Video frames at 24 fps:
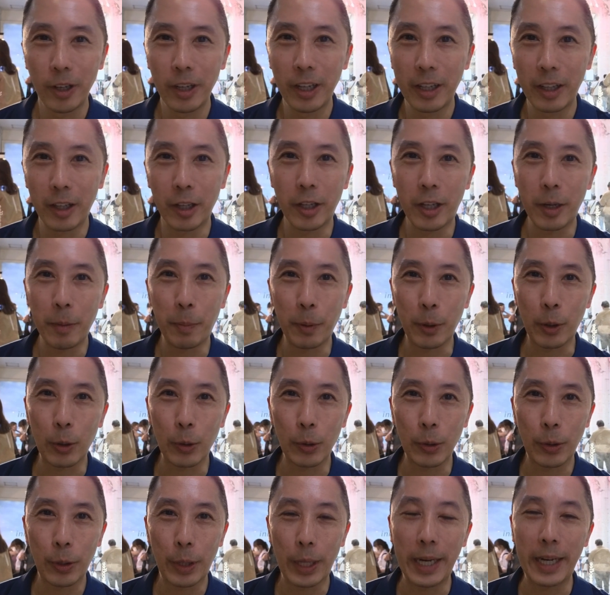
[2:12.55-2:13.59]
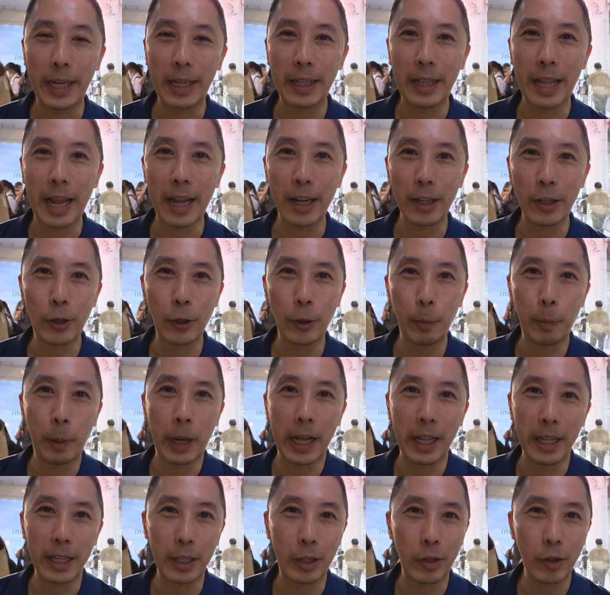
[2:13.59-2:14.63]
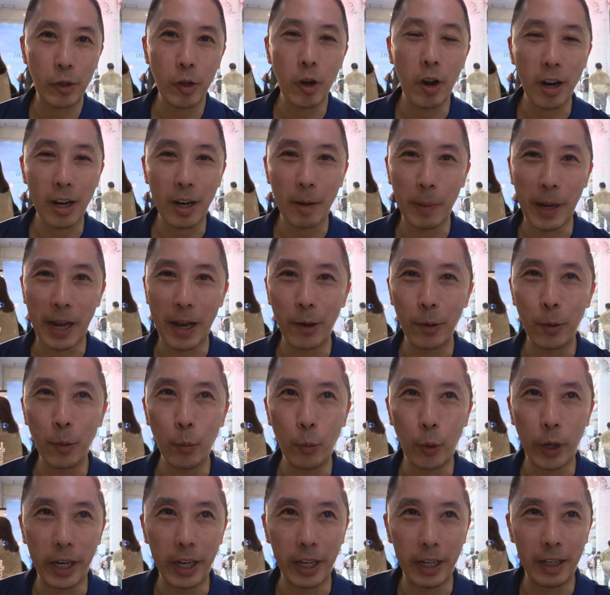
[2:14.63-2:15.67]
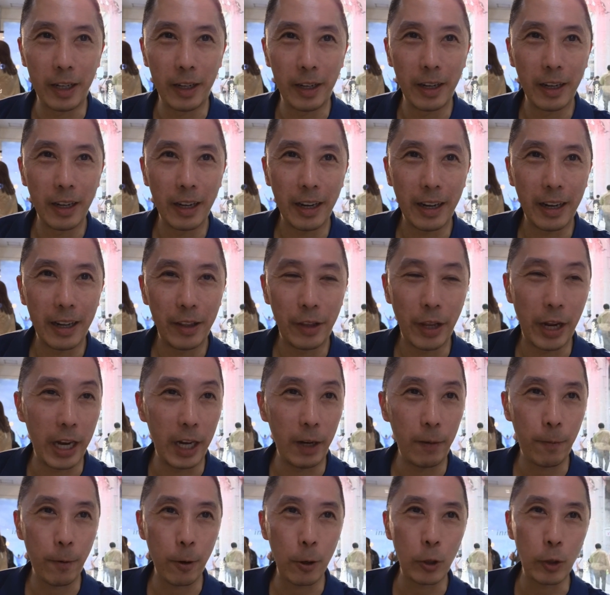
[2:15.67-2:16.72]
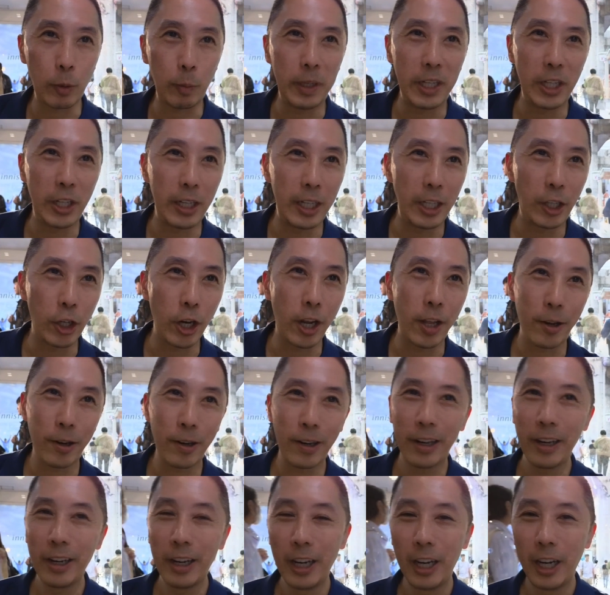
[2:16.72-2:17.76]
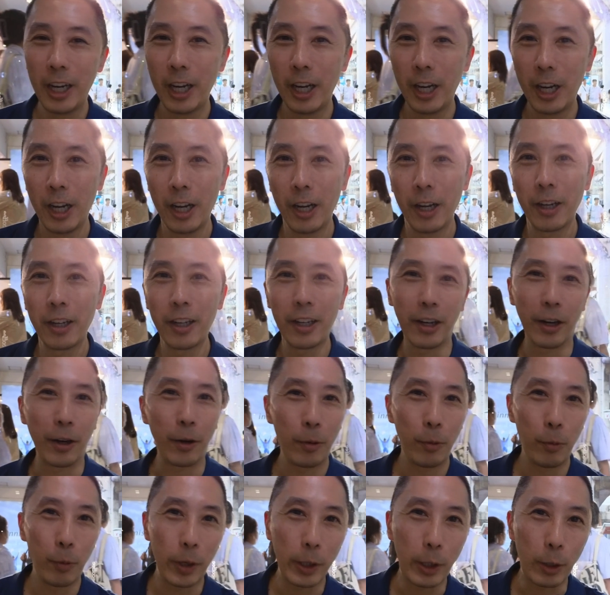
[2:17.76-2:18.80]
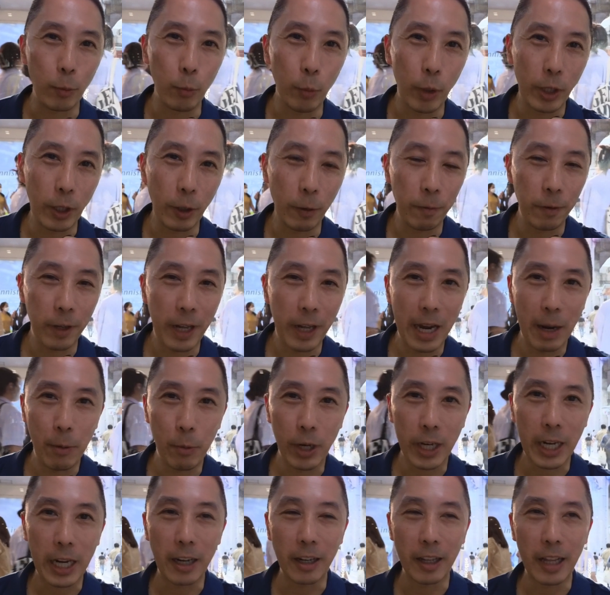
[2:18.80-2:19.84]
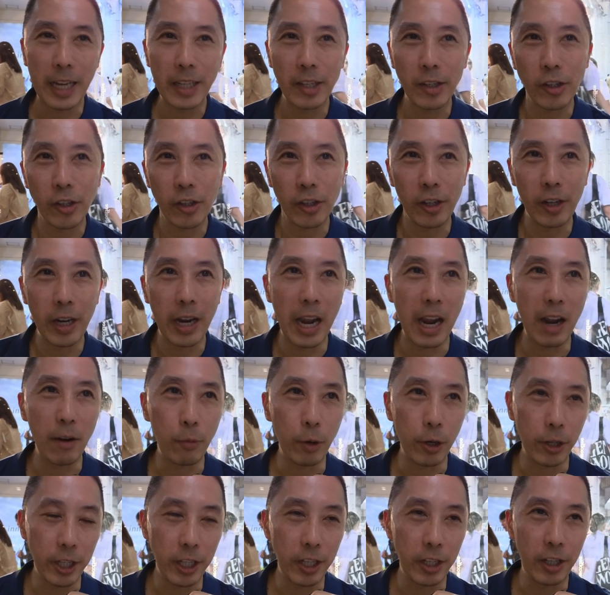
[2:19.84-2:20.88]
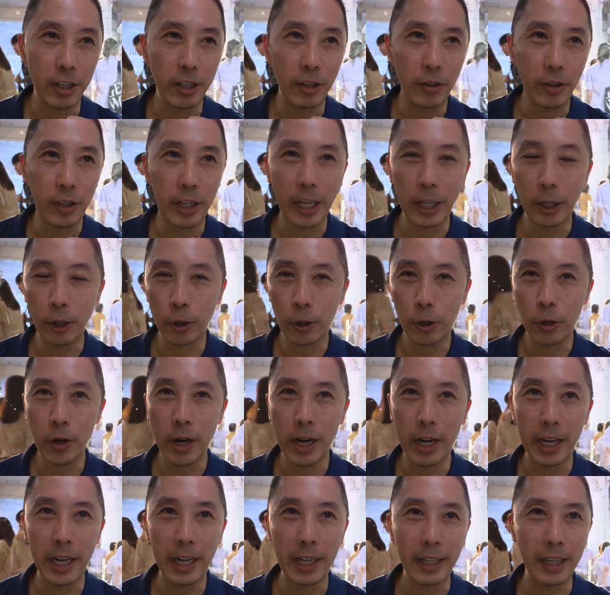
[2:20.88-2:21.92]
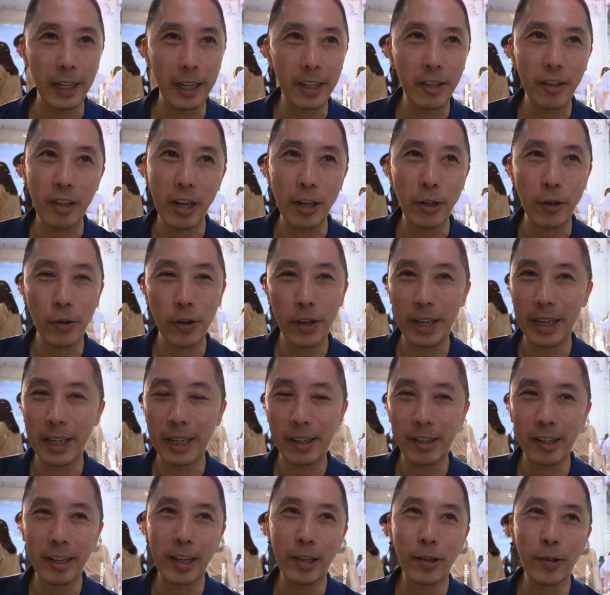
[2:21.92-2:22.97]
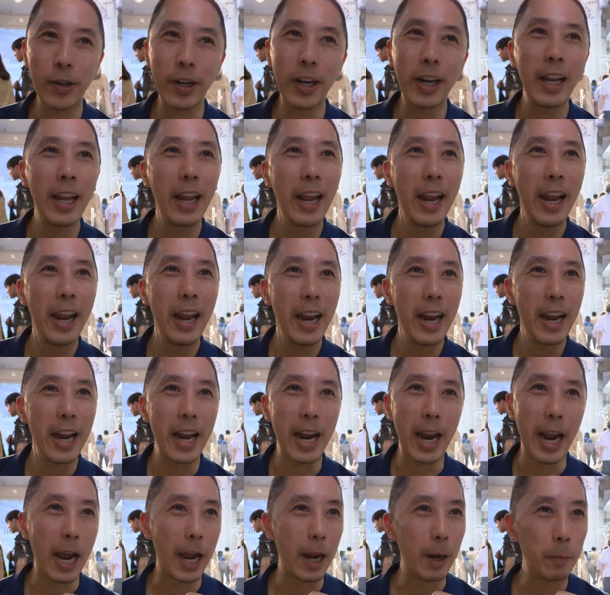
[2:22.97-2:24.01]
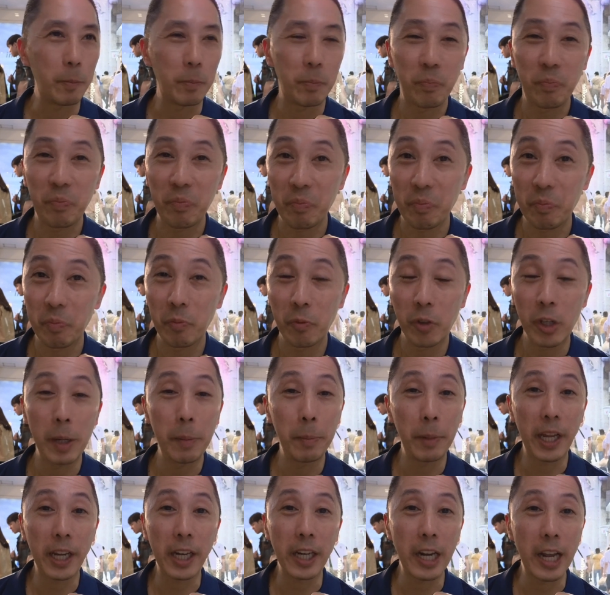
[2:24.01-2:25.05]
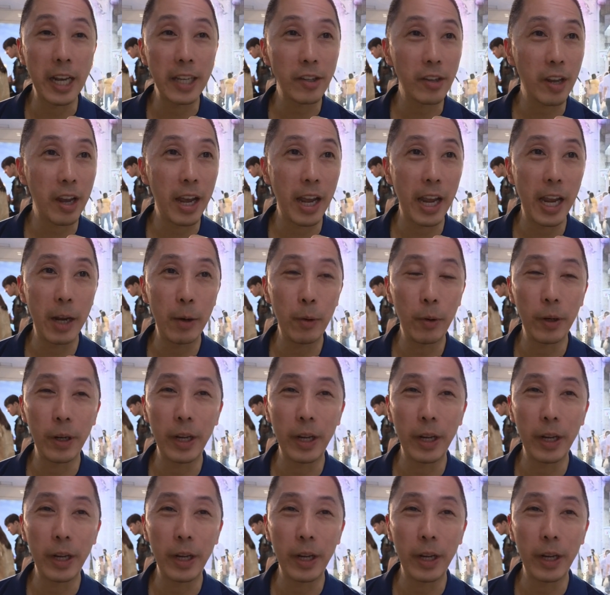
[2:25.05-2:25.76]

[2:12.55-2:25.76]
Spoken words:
The typical thing that two pilots talk about when they first meet each other. You know, what do you fly? What kind of license do you have? Where did you get your training, etc., etc. And seemed like a nice guy.